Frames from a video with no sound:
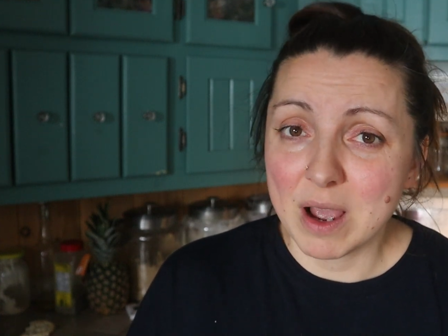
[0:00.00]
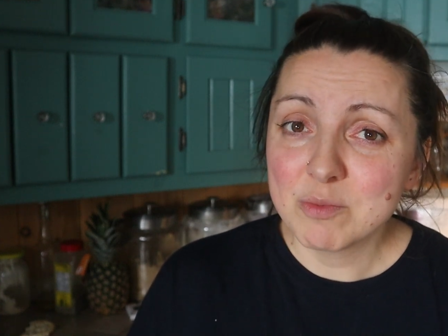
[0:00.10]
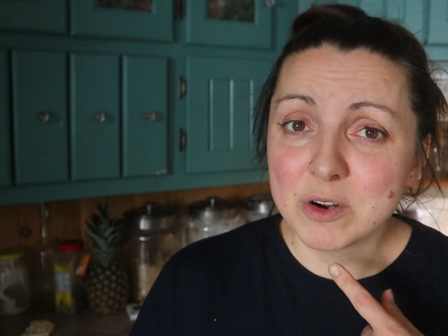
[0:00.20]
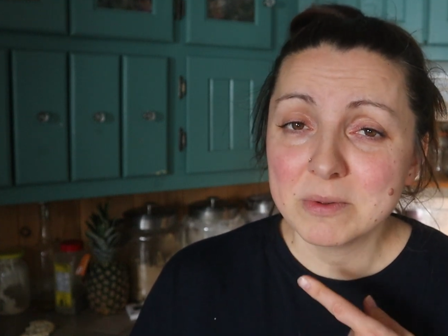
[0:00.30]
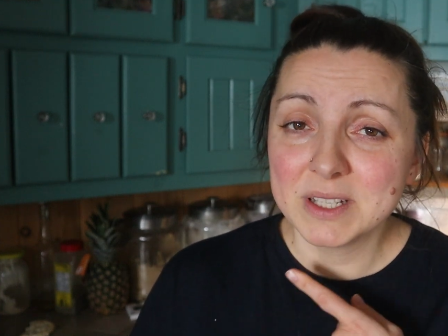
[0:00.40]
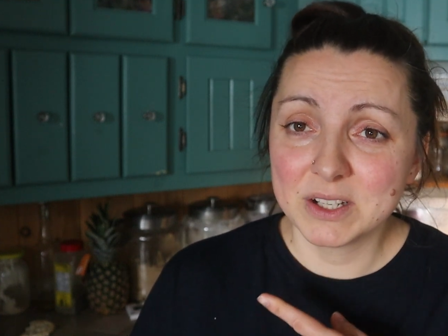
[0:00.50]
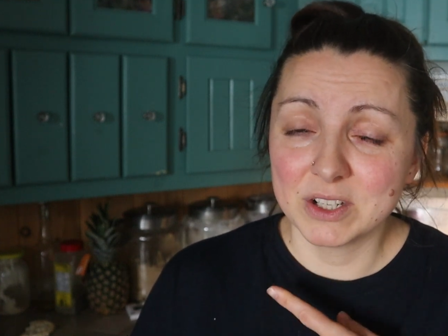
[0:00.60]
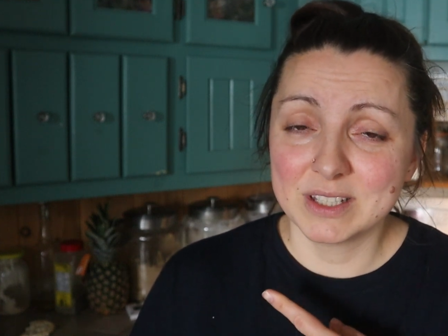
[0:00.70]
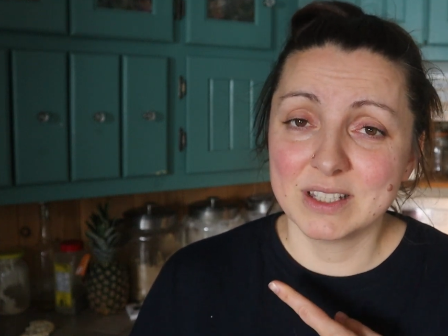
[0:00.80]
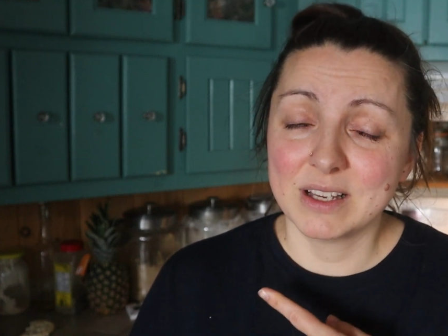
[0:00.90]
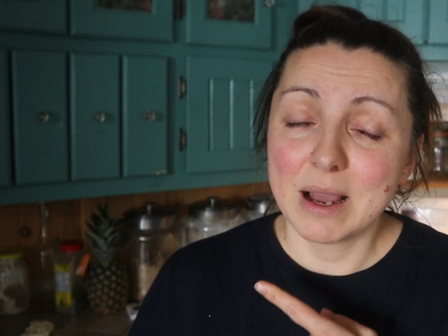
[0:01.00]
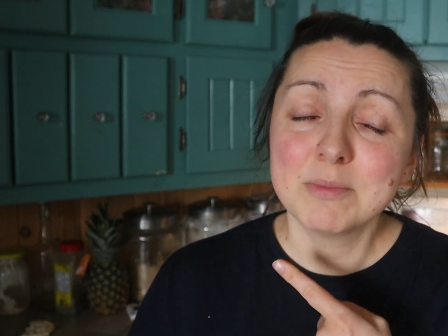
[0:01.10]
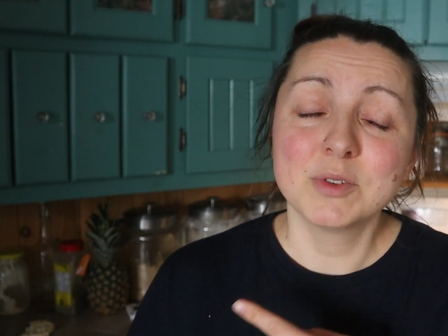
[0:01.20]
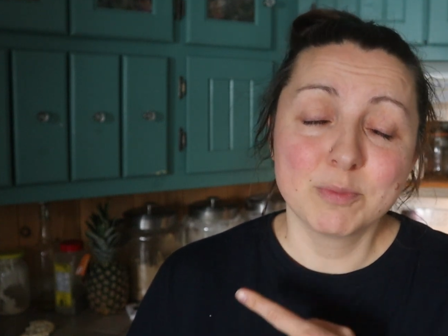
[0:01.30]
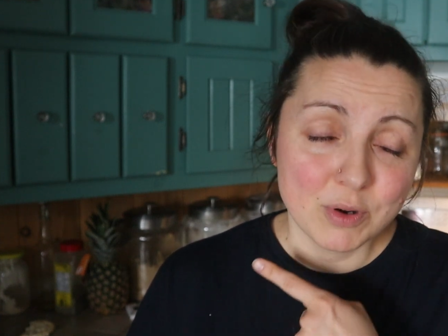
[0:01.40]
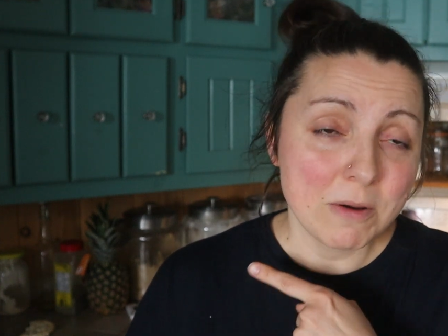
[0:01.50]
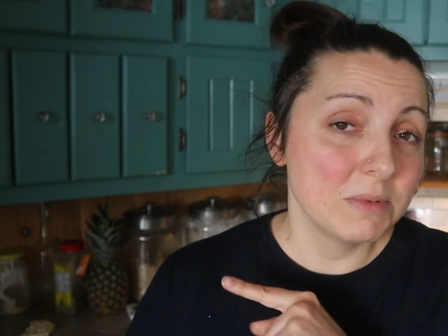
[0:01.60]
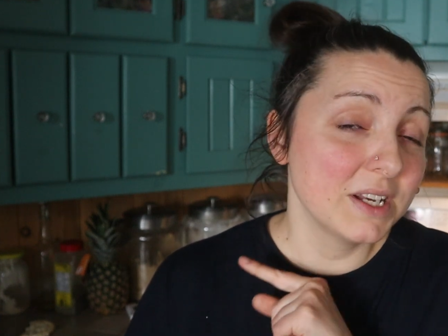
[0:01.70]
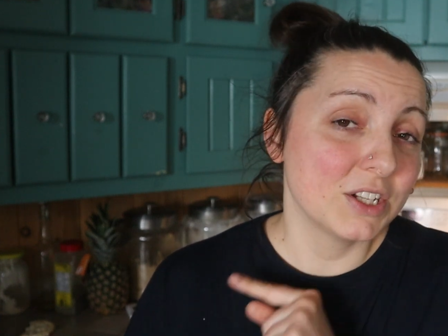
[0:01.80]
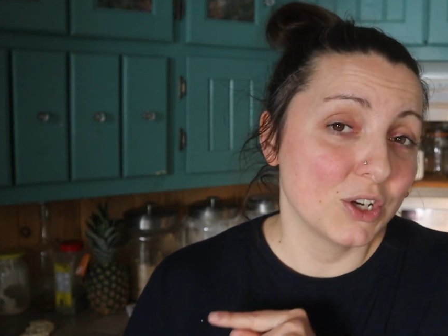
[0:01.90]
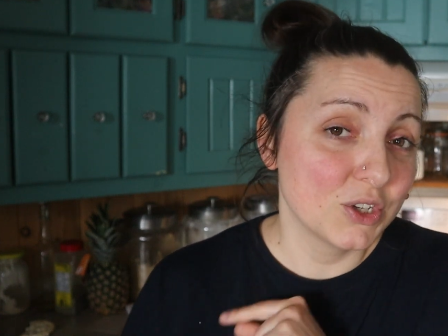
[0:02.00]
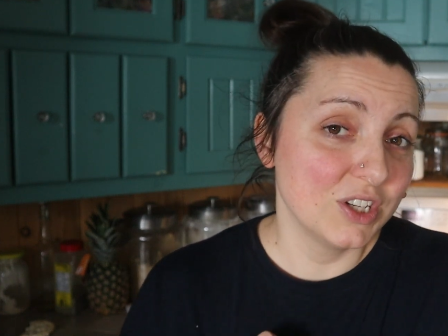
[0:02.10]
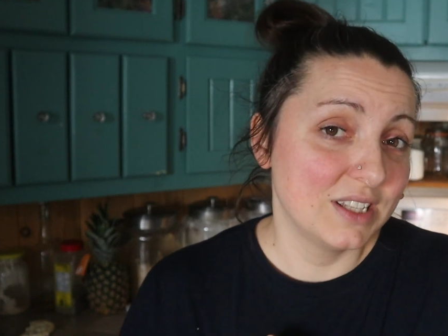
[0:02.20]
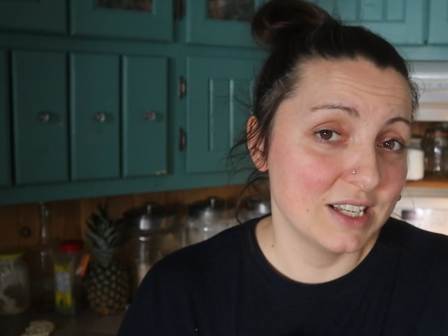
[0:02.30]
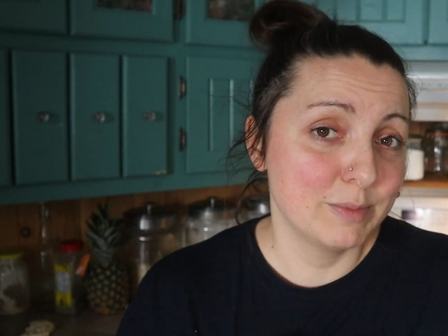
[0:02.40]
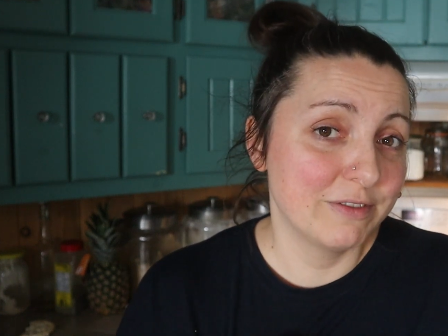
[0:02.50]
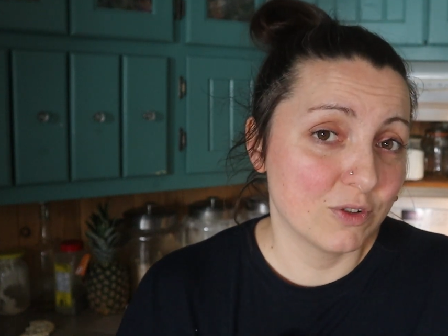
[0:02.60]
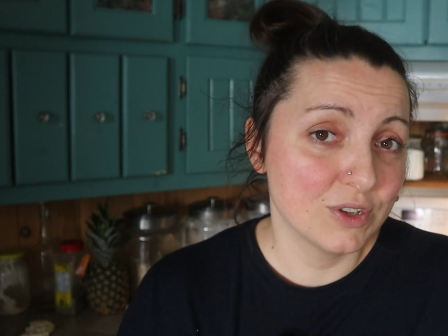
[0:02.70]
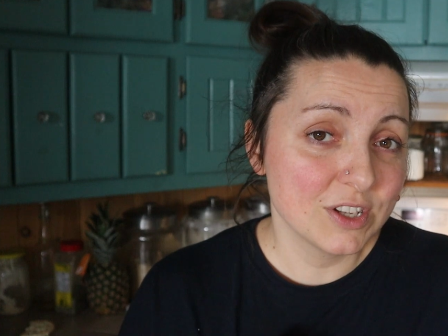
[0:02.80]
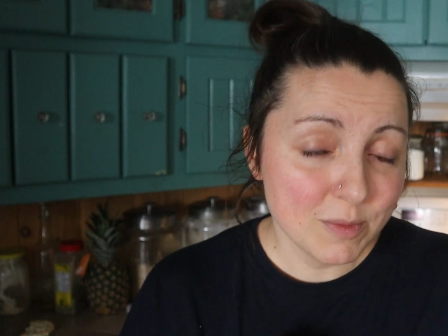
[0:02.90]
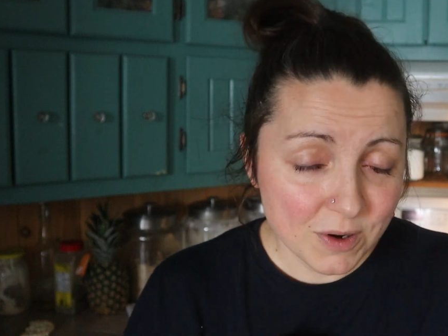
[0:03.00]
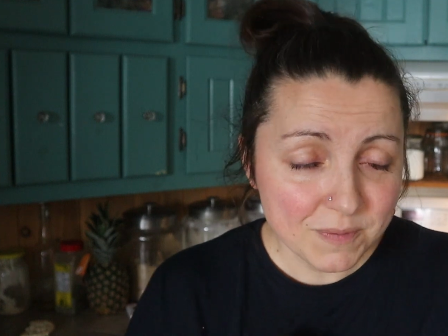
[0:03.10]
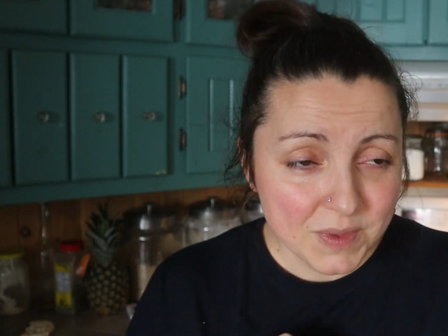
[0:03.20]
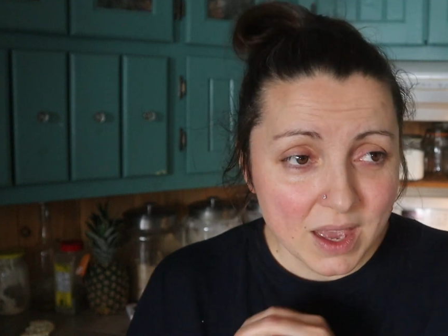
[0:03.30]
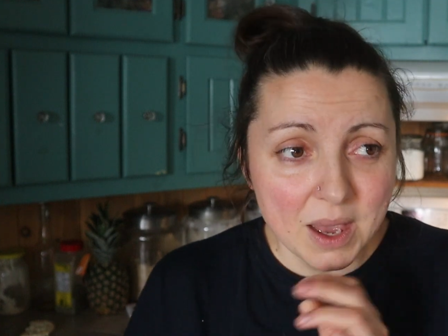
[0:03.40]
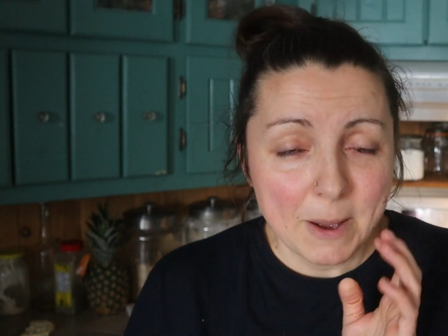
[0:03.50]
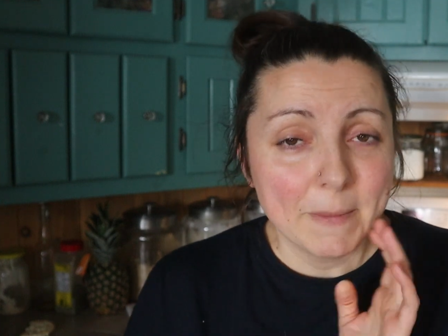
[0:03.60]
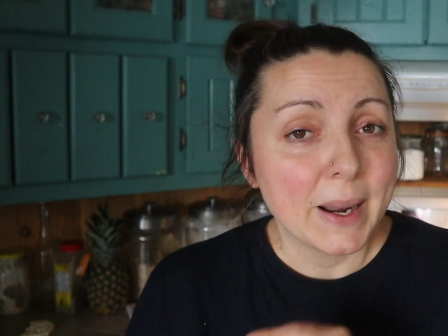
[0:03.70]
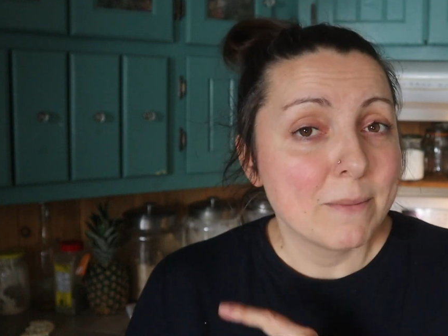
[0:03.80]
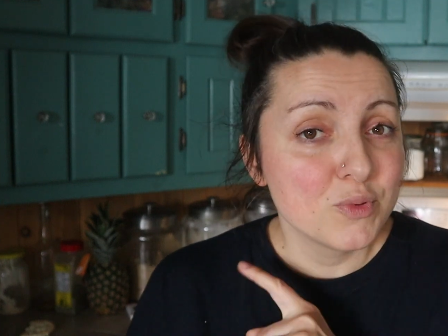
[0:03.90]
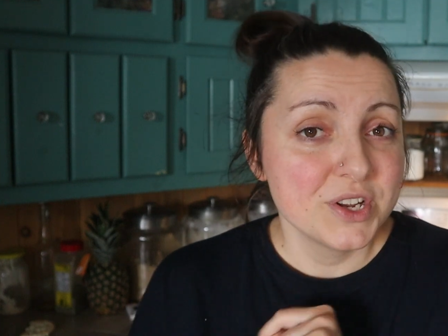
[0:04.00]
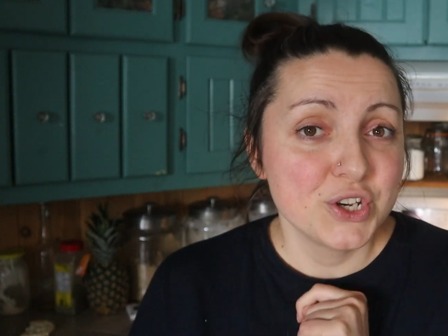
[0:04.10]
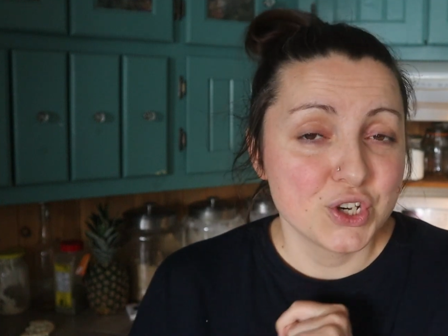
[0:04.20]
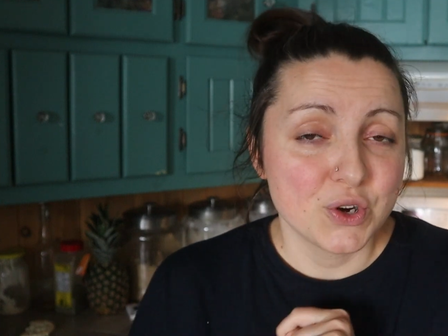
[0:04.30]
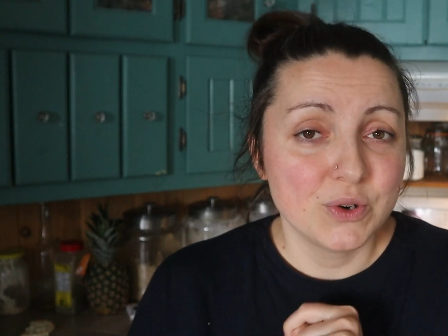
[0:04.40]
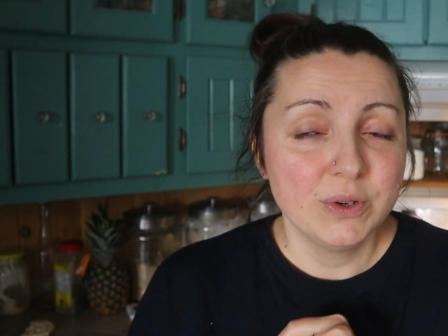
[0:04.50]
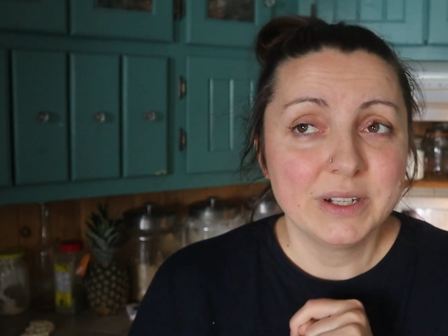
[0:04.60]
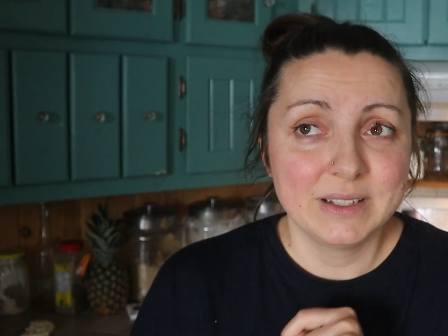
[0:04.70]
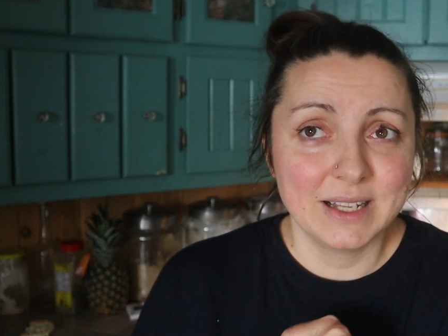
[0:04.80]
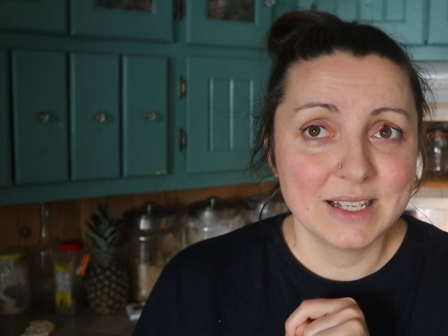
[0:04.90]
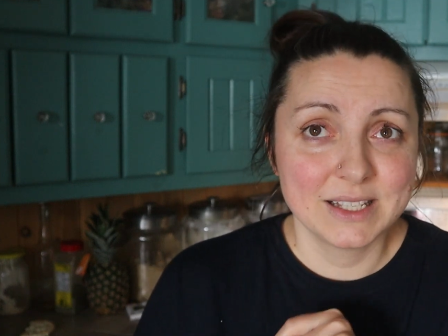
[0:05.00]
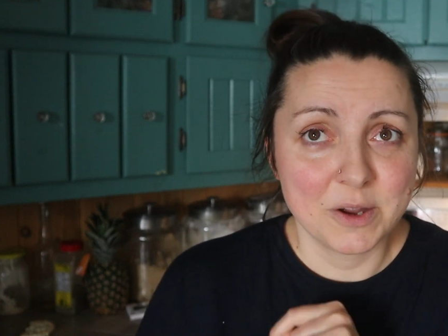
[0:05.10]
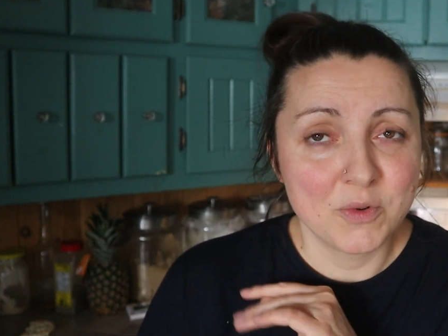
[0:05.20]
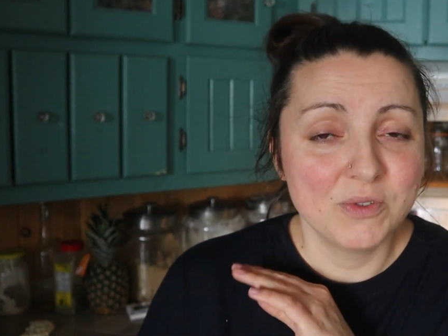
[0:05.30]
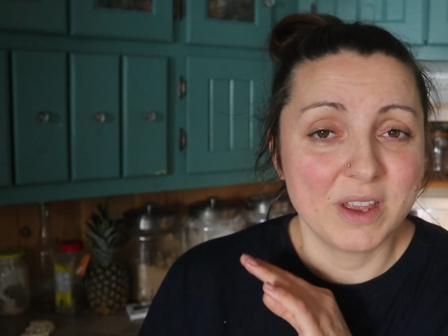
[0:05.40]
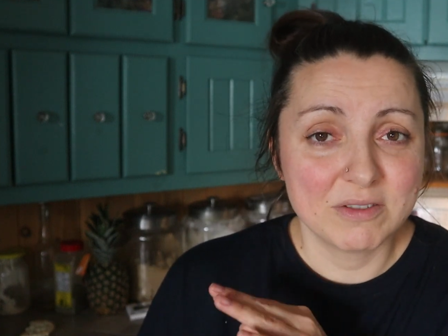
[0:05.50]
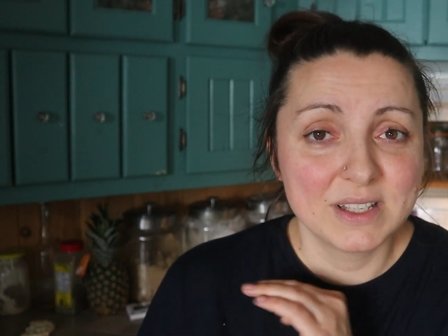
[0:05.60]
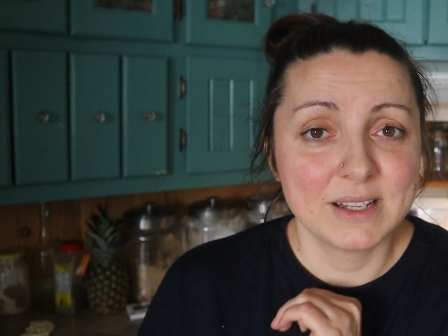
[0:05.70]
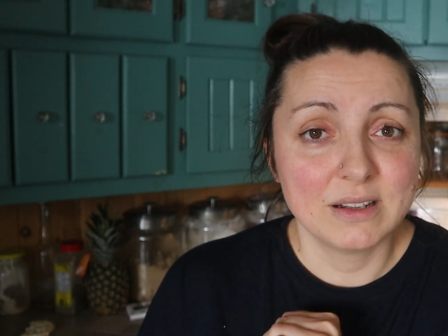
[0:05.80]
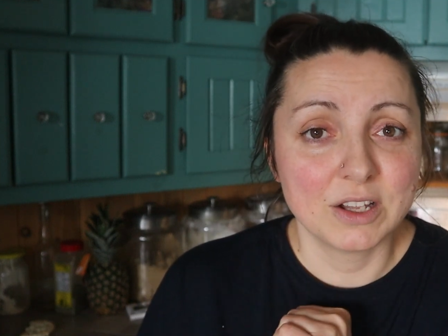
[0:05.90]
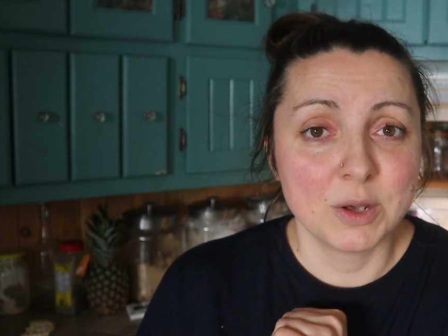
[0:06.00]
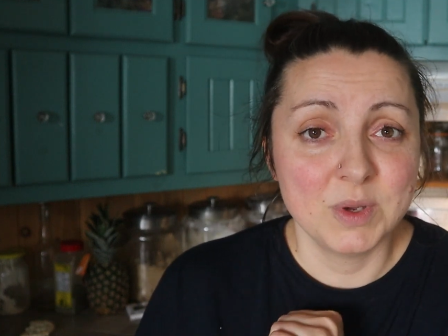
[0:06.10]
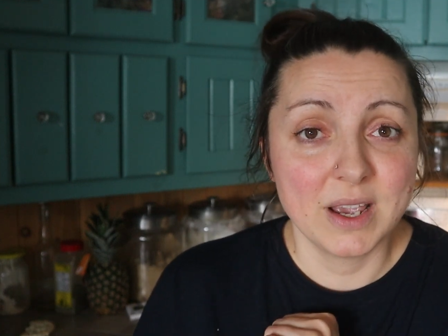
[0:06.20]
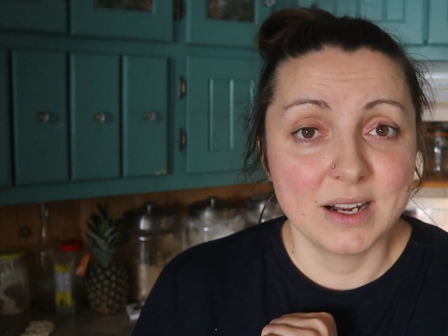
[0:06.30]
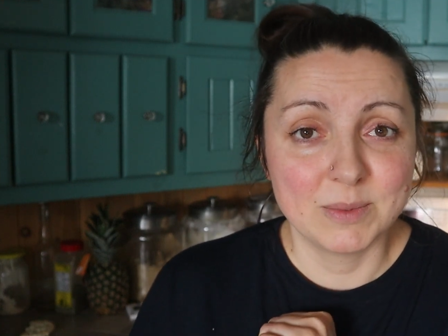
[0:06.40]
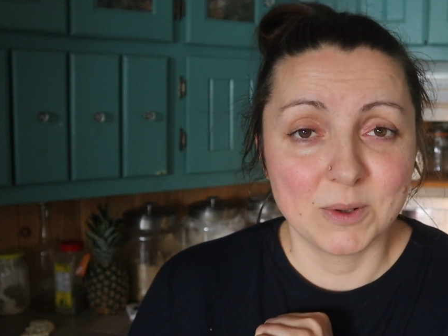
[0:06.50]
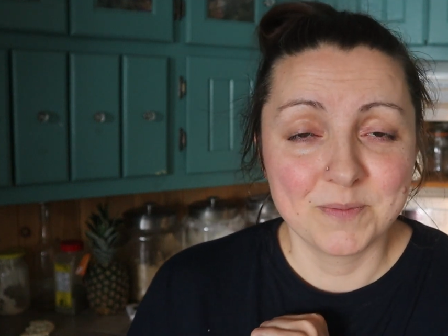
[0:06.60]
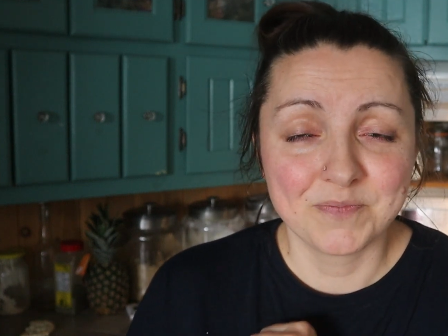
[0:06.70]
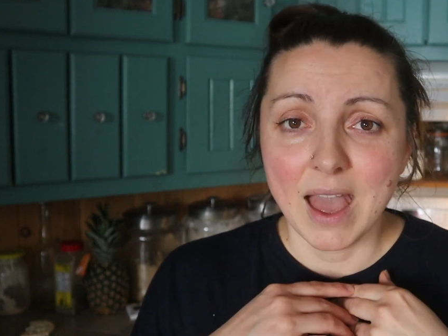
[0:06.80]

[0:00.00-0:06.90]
I'm probably gonna cook these before summer, but I'm pretty sure next summer they're still gonna be edible.